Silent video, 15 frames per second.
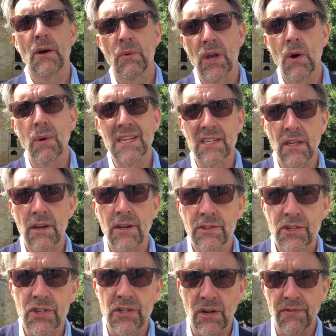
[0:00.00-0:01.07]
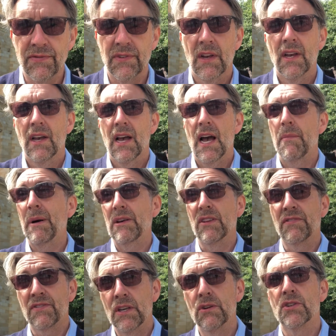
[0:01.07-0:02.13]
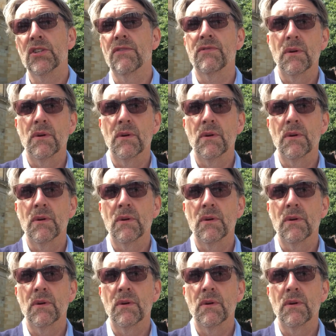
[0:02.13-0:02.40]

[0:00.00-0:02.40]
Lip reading: we always learn stuff about the future